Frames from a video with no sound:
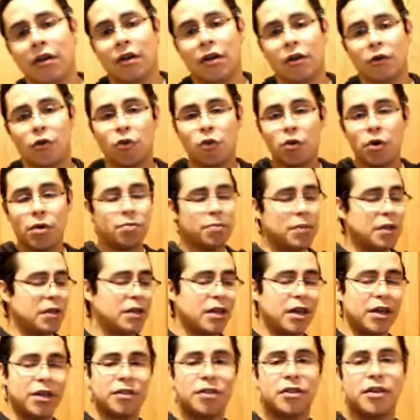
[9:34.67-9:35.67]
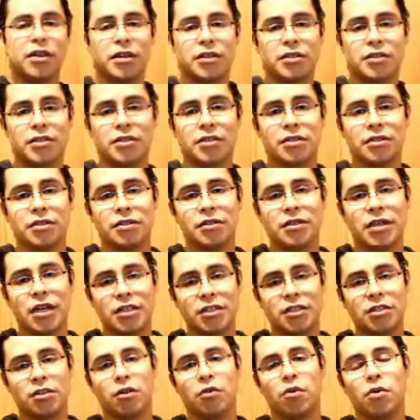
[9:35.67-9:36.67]
equipment like this,
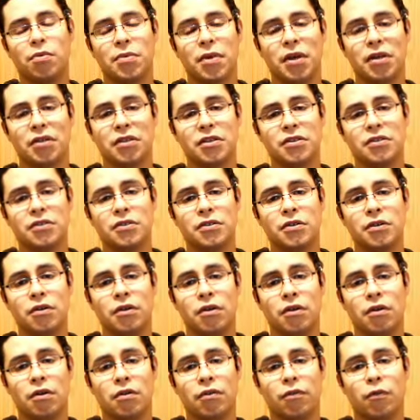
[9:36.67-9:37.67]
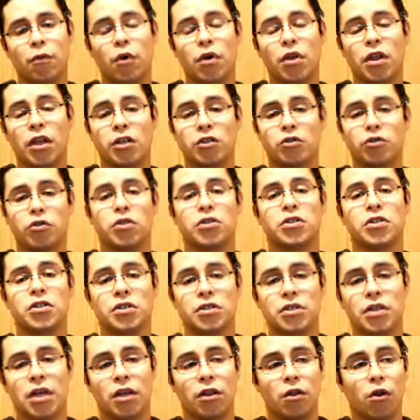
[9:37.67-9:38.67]
testing equipment like this, for
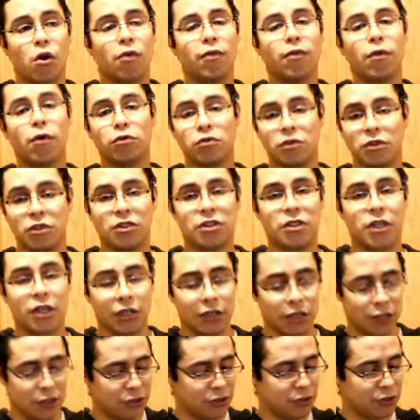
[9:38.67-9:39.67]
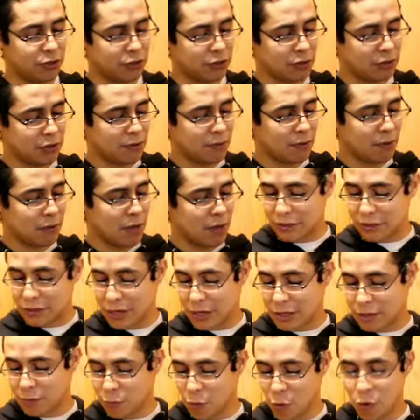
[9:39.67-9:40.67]
electricians and low voltage technicians.
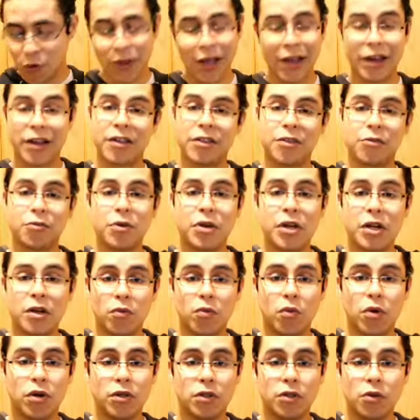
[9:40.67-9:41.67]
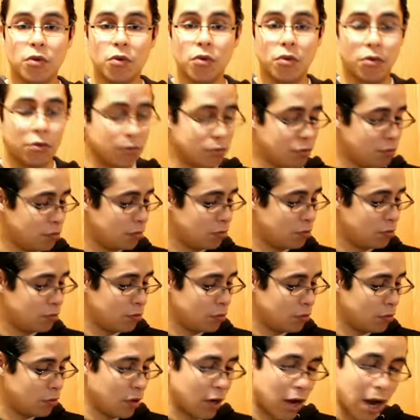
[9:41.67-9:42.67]
It's more like a 3-in-1 tool,
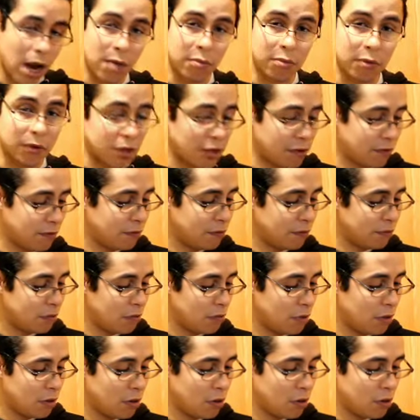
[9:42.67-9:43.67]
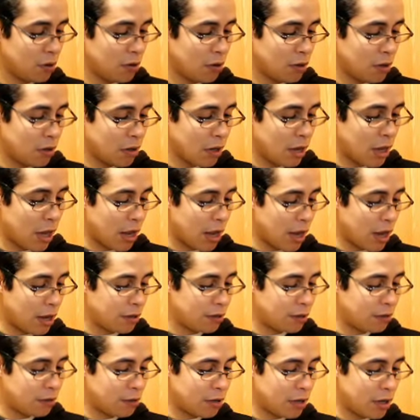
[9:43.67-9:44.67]
I believe,
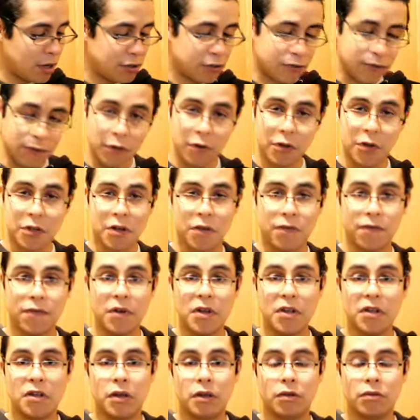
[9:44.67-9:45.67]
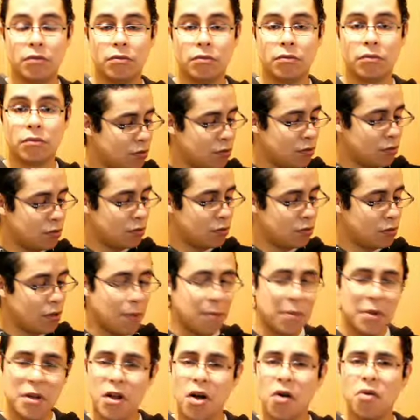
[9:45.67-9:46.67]
and it's really convenient.
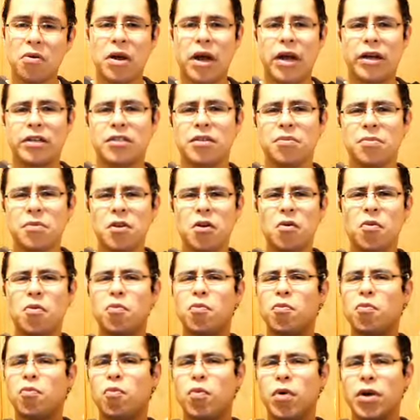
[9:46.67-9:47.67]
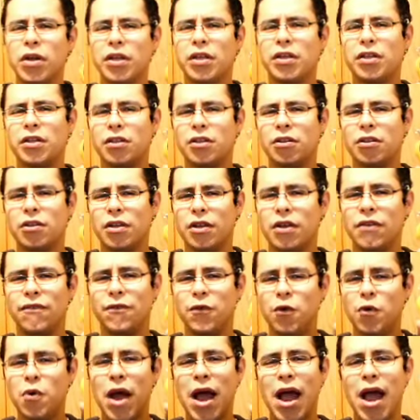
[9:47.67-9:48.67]
Let me know, guys. Let me know
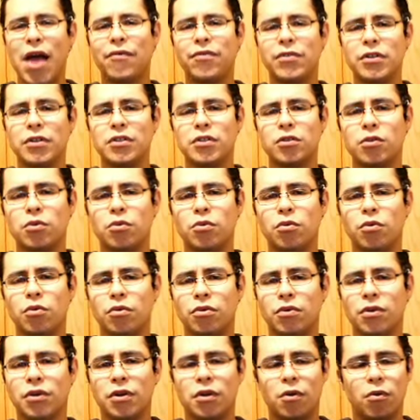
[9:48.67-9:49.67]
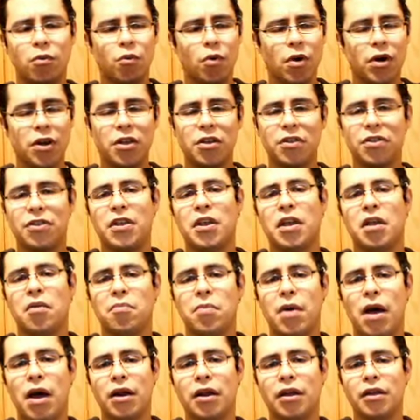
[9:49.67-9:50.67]
if you have this tool, what do you think
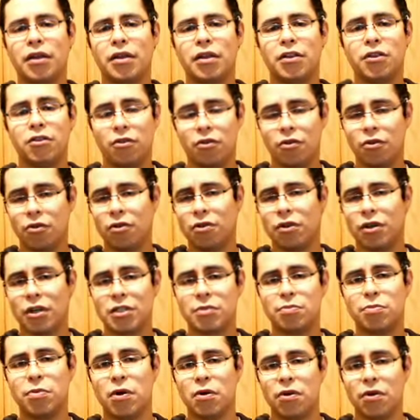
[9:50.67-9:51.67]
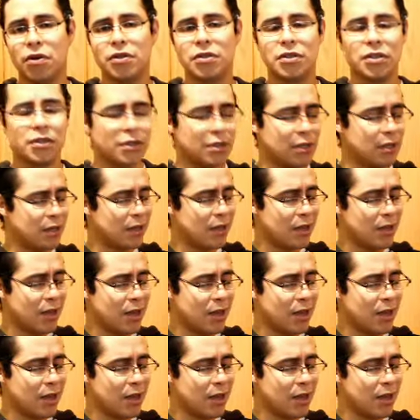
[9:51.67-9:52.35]
about it? In your experiences,